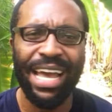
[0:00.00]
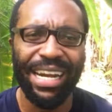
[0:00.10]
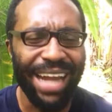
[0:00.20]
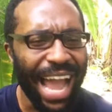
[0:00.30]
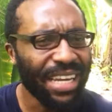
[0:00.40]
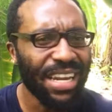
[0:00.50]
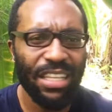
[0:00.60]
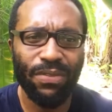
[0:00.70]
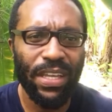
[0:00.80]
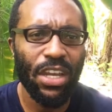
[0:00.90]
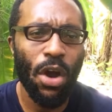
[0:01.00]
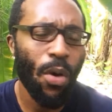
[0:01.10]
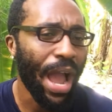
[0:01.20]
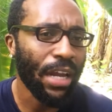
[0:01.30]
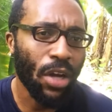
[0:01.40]
like this
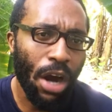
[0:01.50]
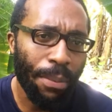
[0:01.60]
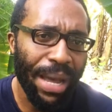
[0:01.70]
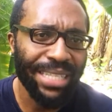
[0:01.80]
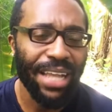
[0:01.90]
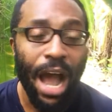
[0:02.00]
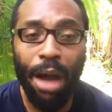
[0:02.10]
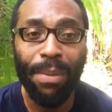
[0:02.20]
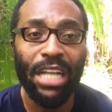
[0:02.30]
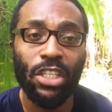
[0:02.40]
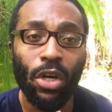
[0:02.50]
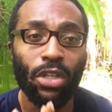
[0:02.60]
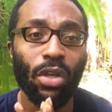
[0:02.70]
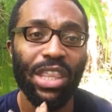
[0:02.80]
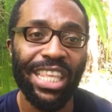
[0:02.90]
video, and comment how much you
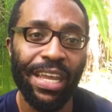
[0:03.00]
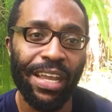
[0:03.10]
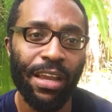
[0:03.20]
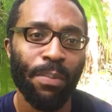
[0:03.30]
also think